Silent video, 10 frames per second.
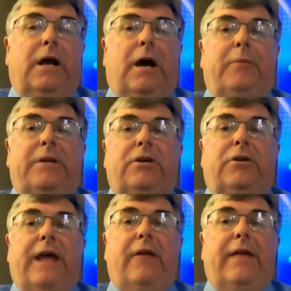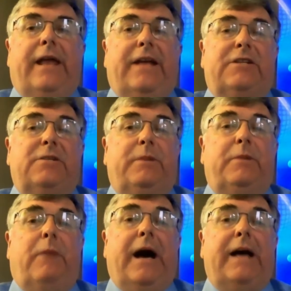Up until now, that hasn't
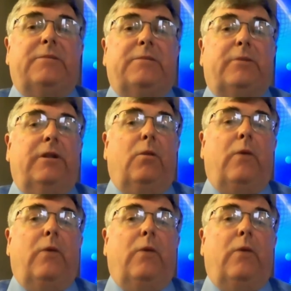been possible in the